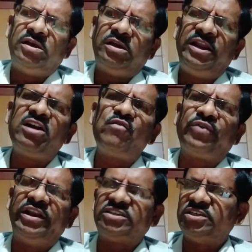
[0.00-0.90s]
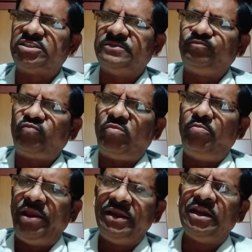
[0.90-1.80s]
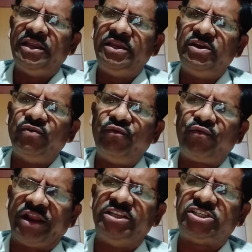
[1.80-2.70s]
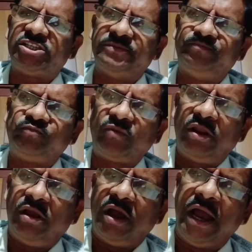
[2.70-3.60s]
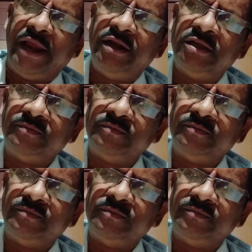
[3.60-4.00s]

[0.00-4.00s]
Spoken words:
League of Nations? Mainly French and